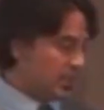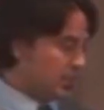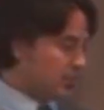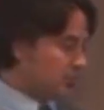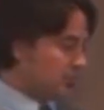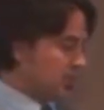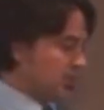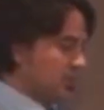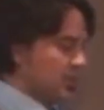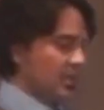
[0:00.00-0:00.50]

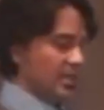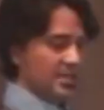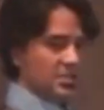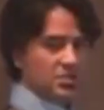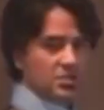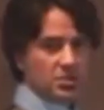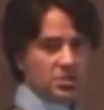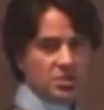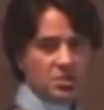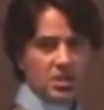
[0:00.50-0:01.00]
You run an
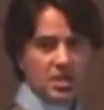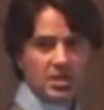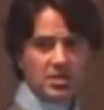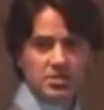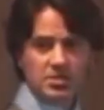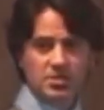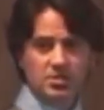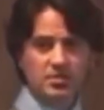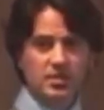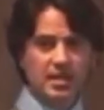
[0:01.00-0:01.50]
electric
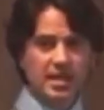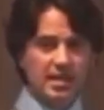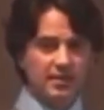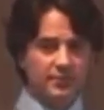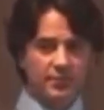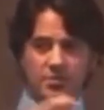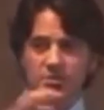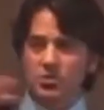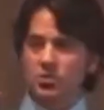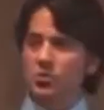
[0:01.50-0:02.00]
charge through
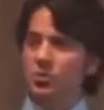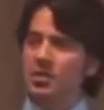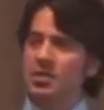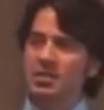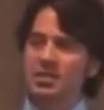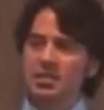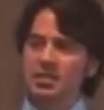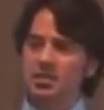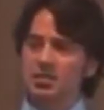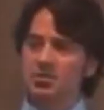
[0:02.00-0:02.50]
that for
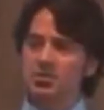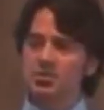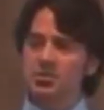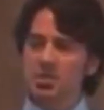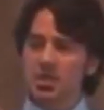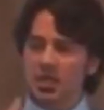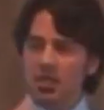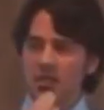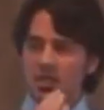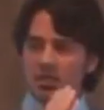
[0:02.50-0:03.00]
20
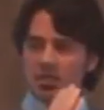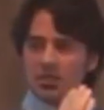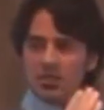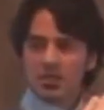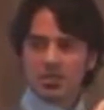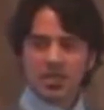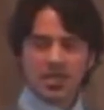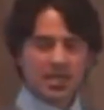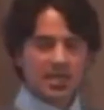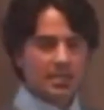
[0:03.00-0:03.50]
years, you're
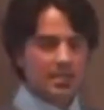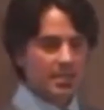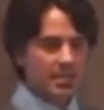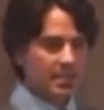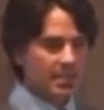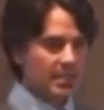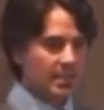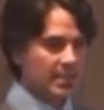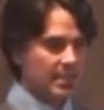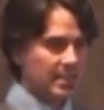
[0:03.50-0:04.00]
not going to
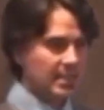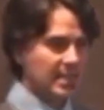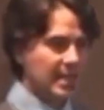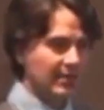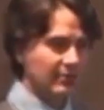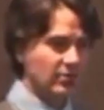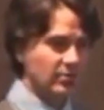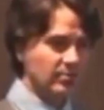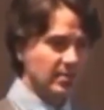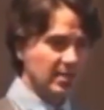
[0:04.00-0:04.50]
get any
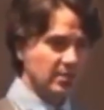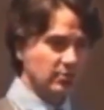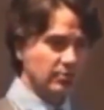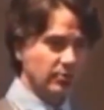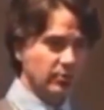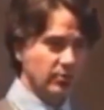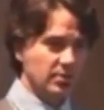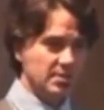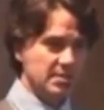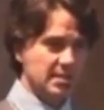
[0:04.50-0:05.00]
heavy metal
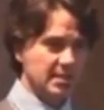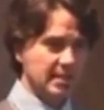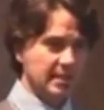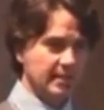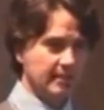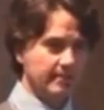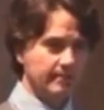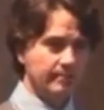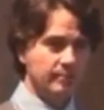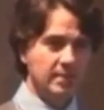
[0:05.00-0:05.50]

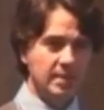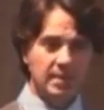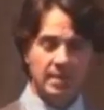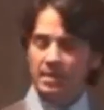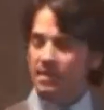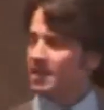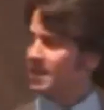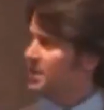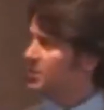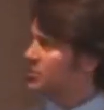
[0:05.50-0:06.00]
poisoning.
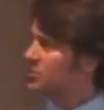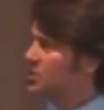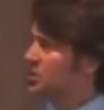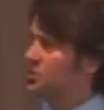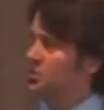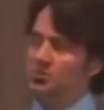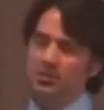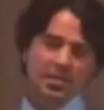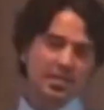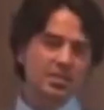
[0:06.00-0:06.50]
They use a
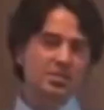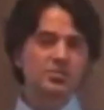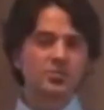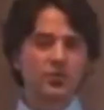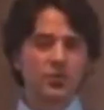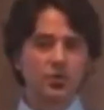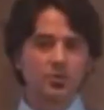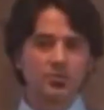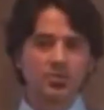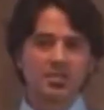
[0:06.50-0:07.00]

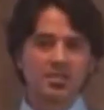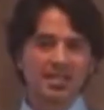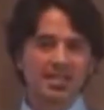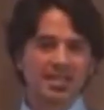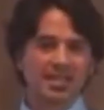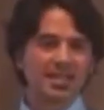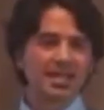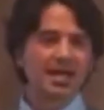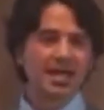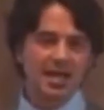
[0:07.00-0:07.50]
transformer to
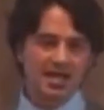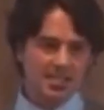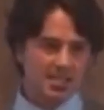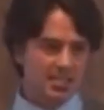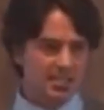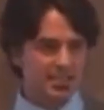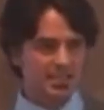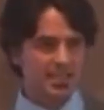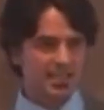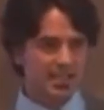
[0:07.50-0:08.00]
get a
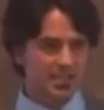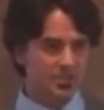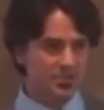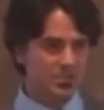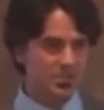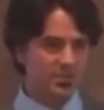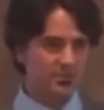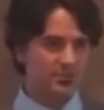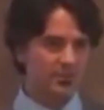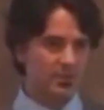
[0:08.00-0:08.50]
constant
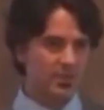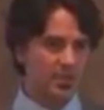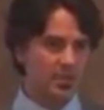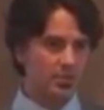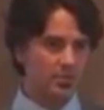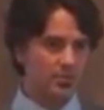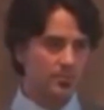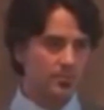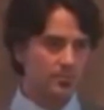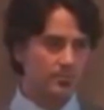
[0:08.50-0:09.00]
energy
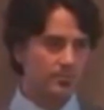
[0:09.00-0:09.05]
flow.